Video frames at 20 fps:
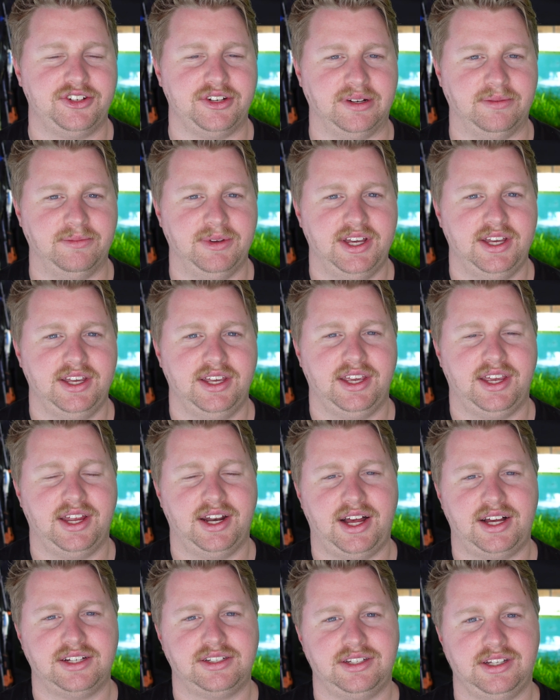room. You can
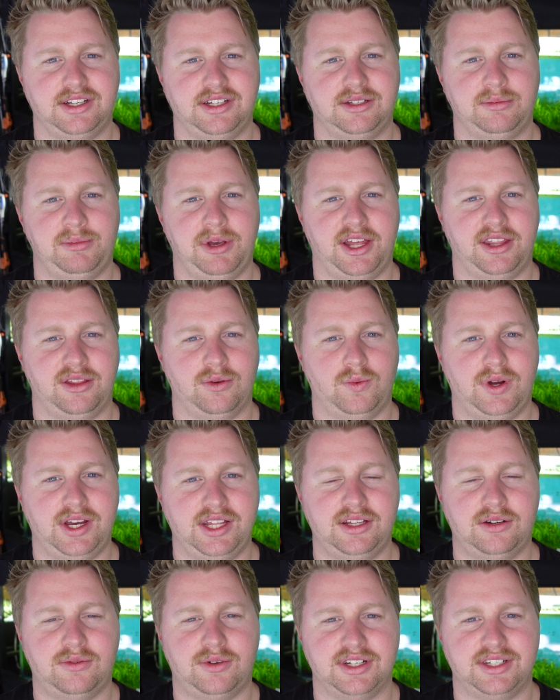ask things about the
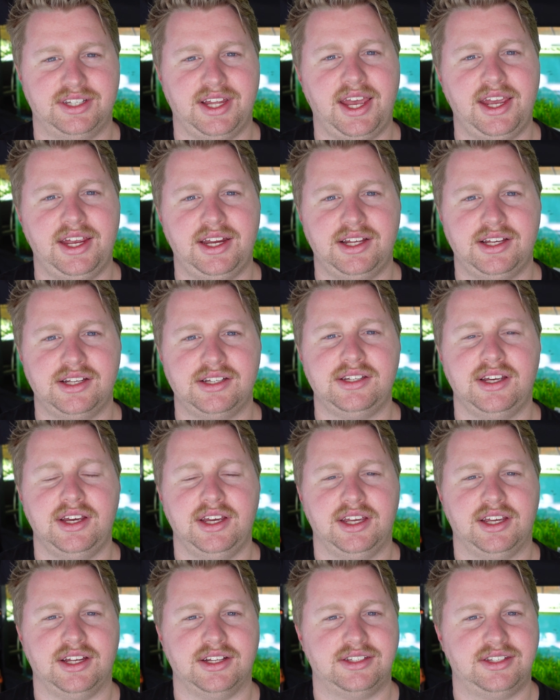weather, what day it is,
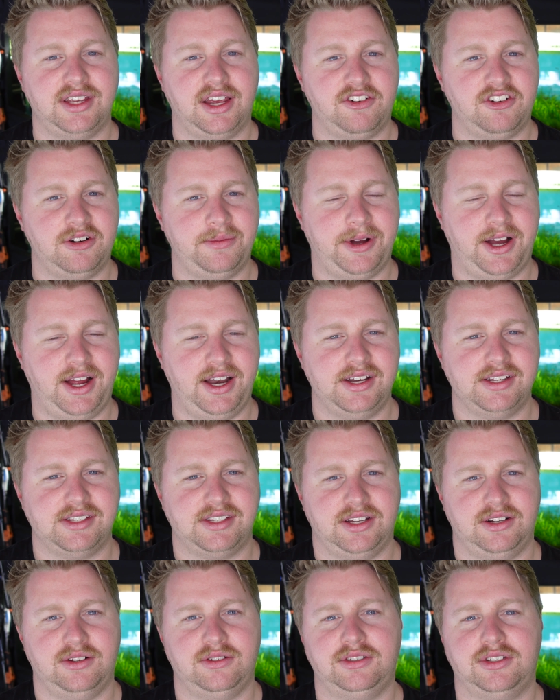you can set reminders
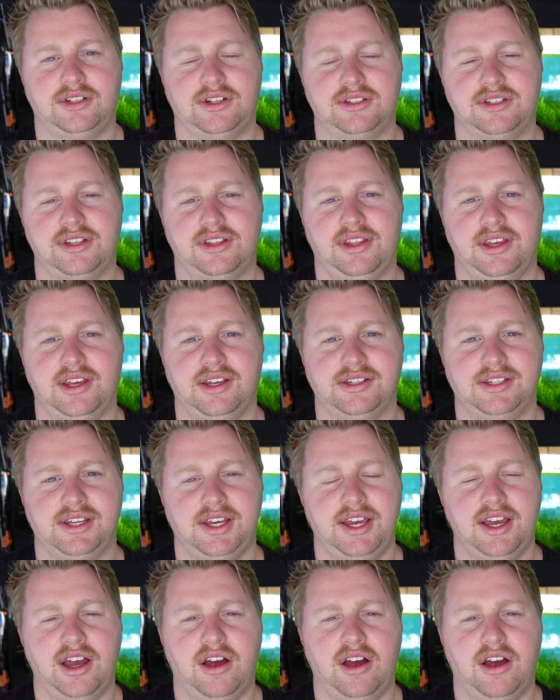and all sorts of things.